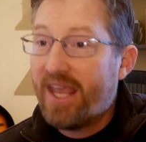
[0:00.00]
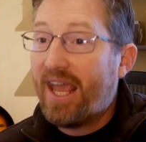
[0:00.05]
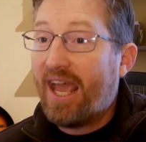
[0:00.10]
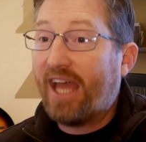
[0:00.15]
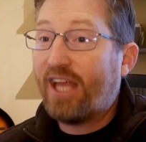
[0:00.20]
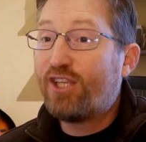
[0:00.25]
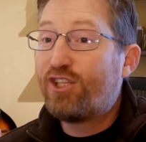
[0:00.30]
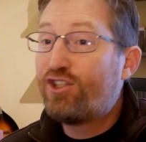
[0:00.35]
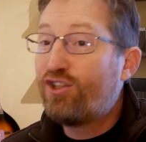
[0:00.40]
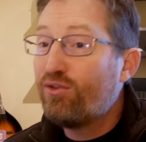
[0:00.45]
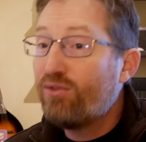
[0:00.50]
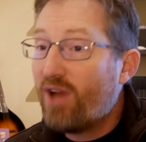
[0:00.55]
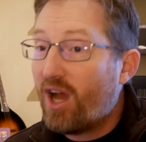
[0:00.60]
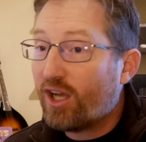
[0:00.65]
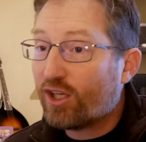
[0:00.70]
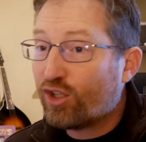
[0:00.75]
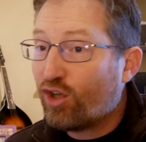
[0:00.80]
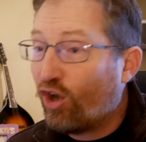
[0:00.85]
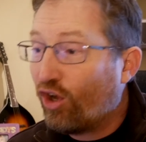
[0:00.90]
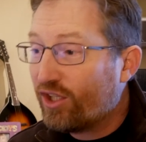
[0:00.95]
And do
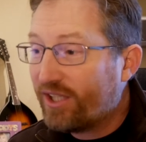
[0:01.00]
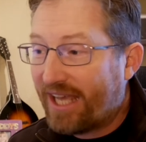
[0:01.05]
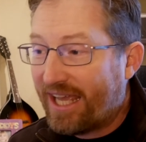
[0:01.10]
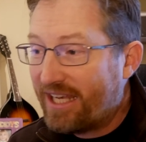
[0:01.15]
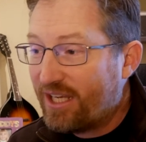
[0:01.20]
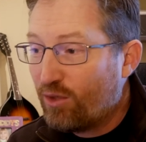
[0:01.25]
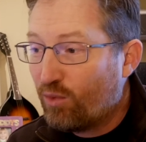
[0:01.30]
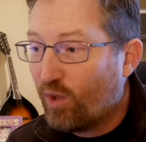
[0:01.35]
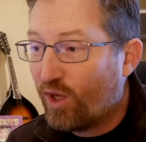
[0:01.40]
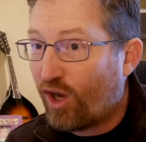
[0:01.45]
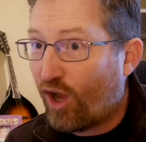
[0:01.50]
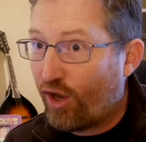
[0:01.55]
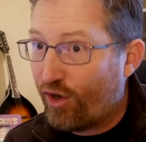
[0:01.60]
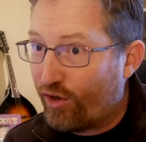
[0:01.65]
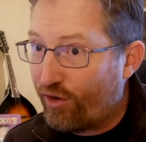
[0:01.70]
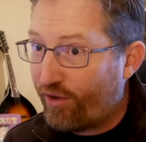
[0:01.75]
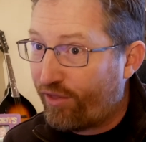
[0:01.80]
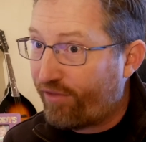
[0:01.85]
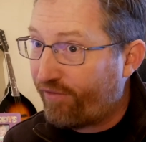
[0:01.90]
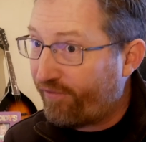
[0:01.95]
not call anyone on
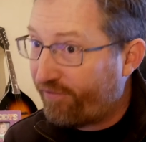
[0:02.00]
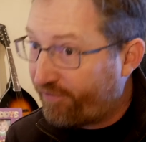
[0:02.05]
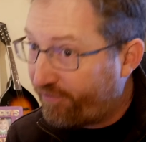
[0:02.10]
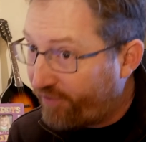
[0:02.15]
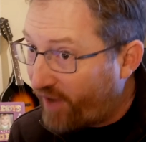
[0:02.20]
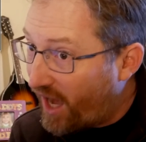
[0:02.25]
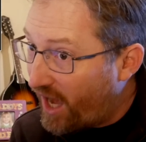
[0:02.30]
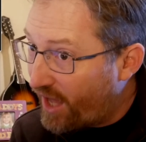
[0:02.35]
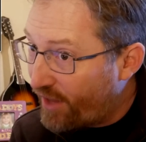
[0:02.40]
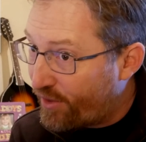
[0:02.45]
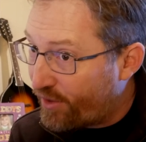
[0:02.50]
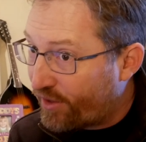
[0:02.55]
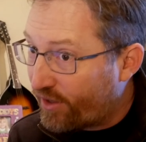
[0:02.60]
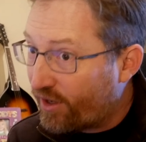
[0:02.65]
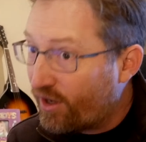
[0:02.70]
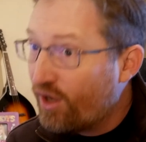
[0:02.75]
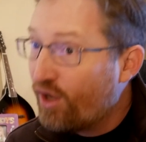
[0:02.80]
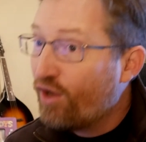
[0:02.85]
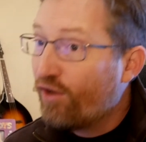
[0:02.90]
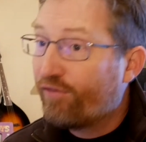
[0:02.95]
earth
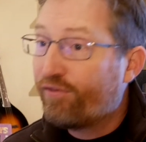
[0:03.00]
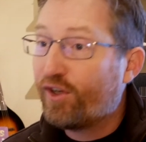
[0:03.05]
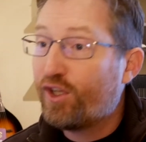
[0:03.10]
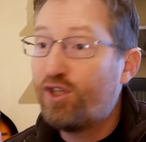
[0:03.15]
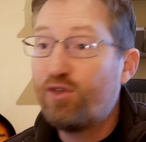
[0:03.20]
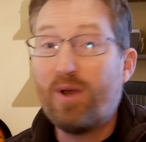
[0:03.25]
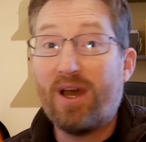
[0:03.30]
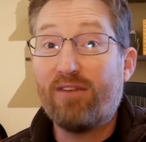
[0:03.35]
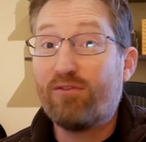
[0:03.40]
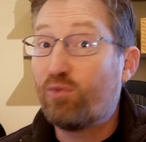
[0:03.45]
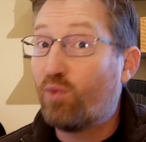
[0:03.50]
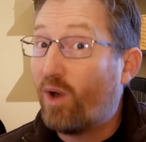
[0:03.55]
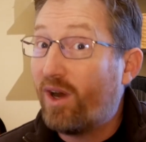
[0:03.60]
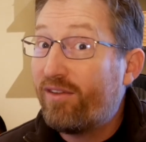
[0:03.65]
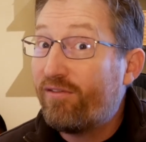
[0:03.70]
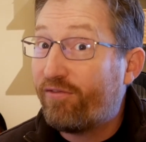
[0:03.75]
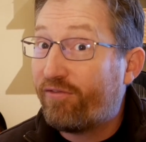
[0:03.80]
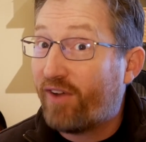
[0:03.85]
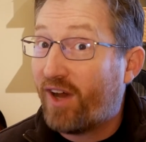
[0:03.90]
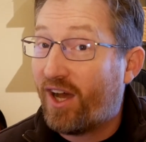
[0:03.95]
Father, for you have
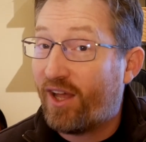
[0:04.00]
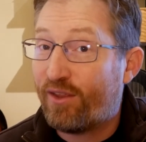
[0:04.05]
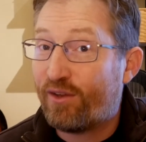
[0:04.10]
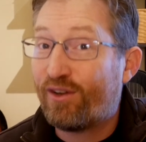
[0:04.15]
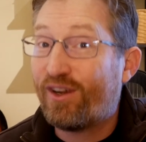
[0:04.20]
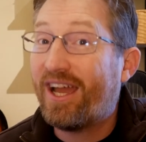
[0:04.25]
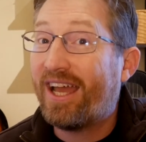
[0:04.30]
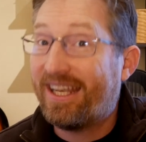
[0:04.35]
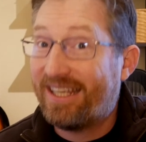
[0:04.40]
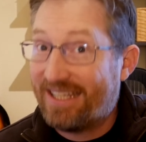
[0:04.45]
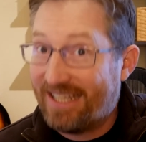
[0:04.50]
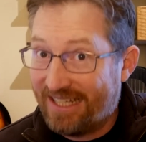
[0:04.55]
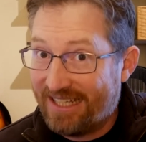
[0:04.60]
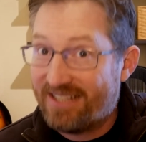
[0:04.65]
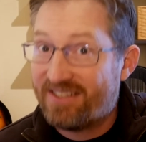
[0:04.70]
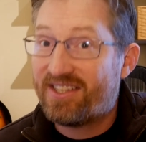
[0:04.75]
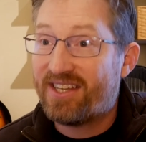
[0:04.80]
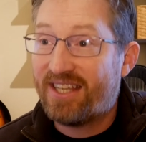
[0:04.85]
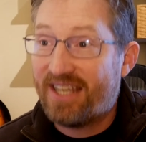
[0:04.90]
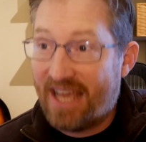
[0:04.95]
one Father, and
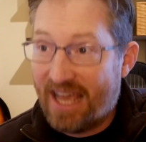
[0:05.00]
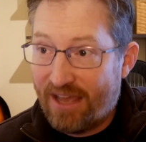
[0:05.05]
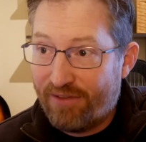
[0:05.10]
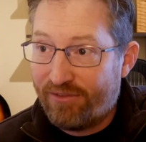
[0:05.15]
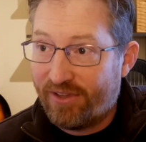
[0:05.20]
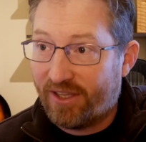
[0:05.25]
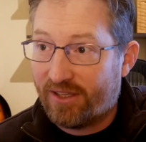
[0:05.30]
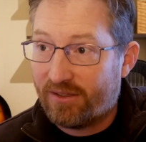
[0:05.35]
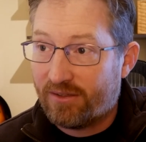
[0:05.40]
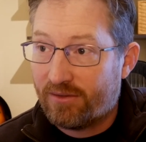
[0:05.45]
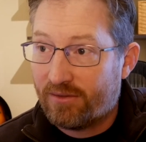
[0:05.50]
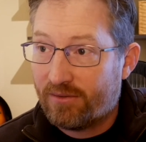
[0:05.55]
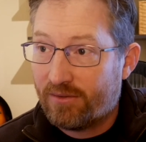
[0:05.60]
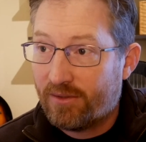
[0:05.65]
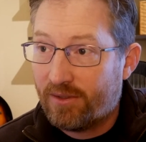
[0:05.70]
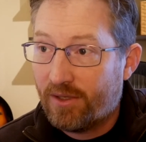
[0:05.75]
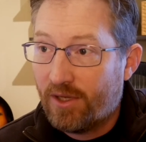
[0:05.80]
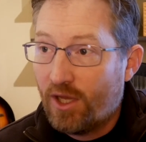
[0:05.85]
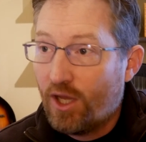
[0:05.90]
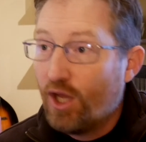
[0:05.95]
he's in heaven.
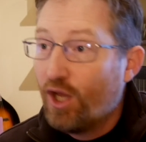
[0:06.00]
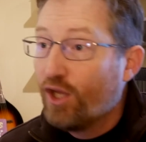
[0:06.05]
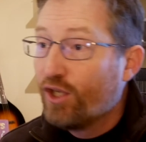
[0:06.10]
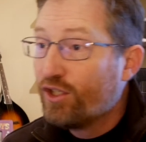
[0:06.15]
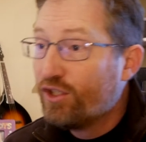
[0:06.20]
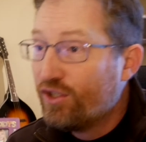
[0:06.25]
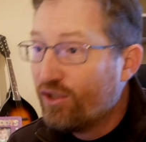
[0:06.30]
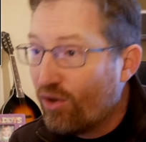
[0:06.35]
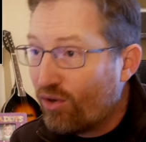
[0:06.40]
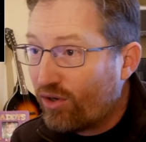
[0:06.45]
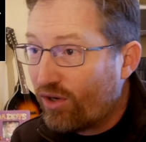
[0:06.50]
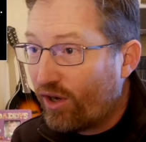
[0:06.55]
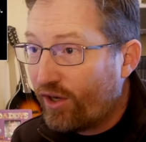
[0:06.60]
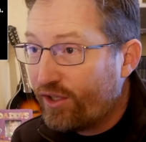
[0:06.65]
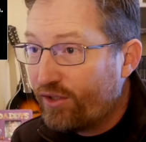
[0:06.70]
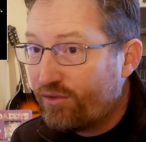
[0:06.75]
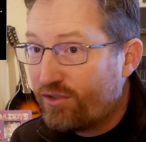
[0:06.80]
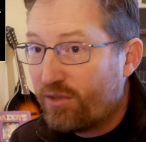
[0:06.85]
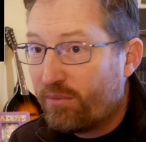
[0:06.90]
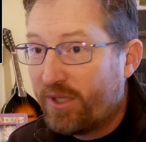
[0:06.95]
Nor are
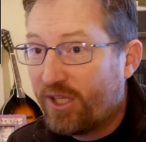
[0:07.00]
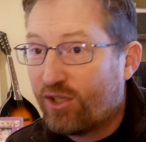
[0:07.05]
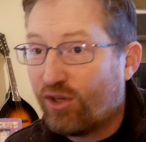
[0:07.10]
you to be